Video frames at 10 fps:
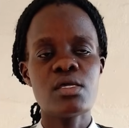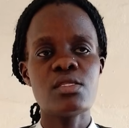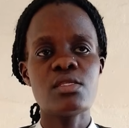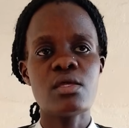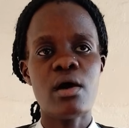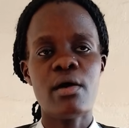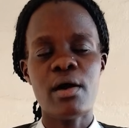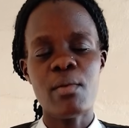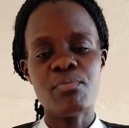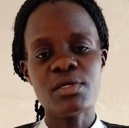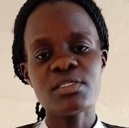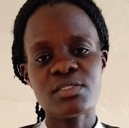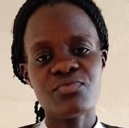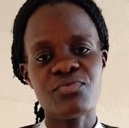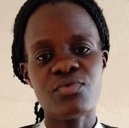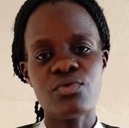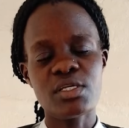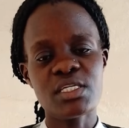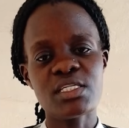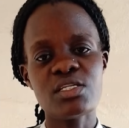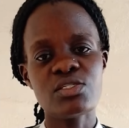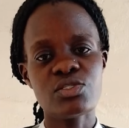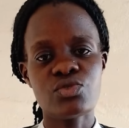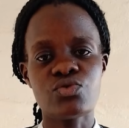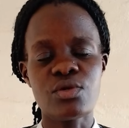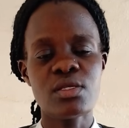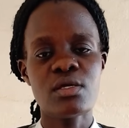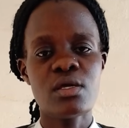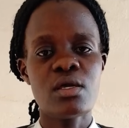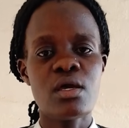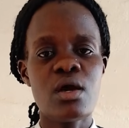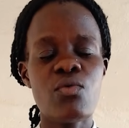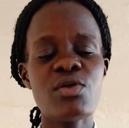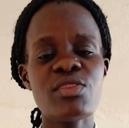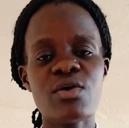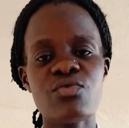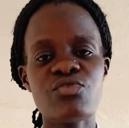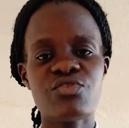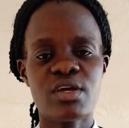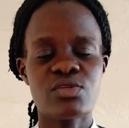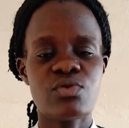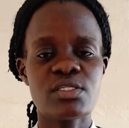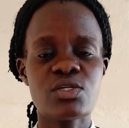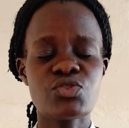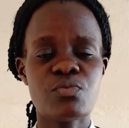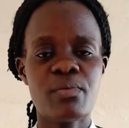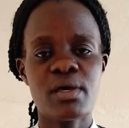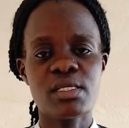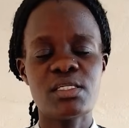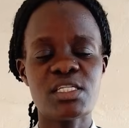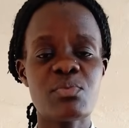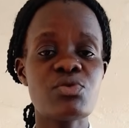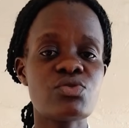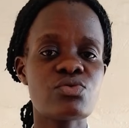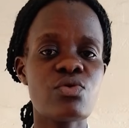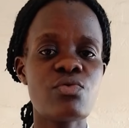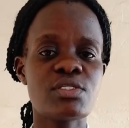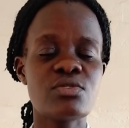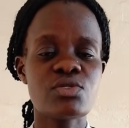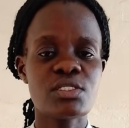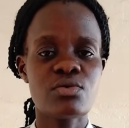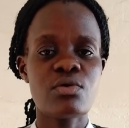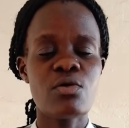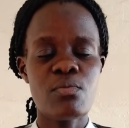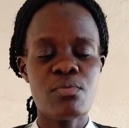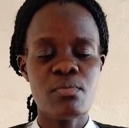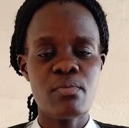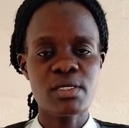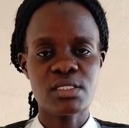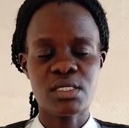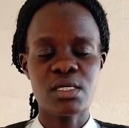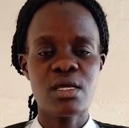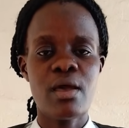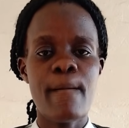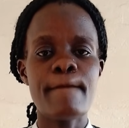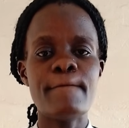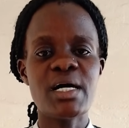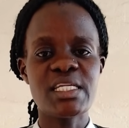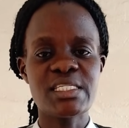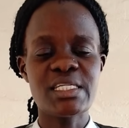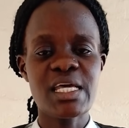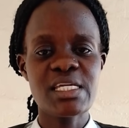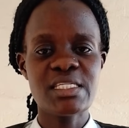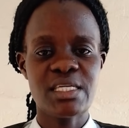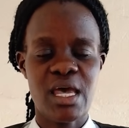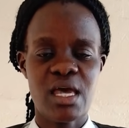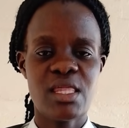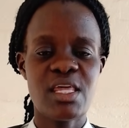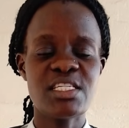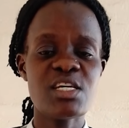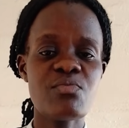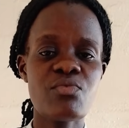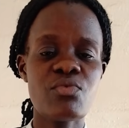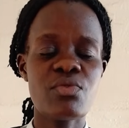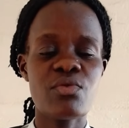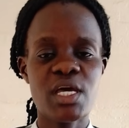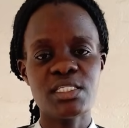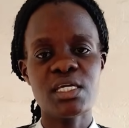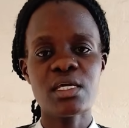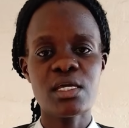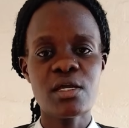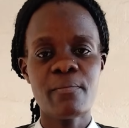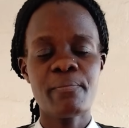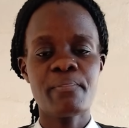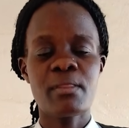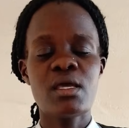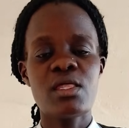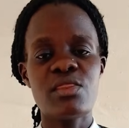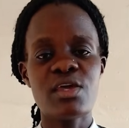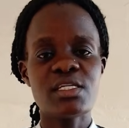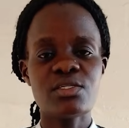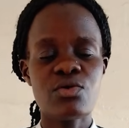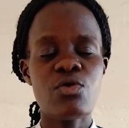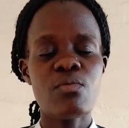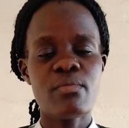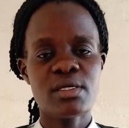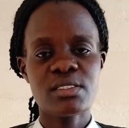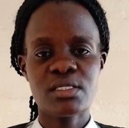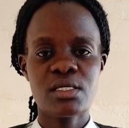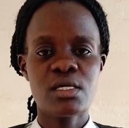in a place for a certain season. When the contract was expired, they're supposed to go with those telecom masks. But later, the time we are taking their telecom mask,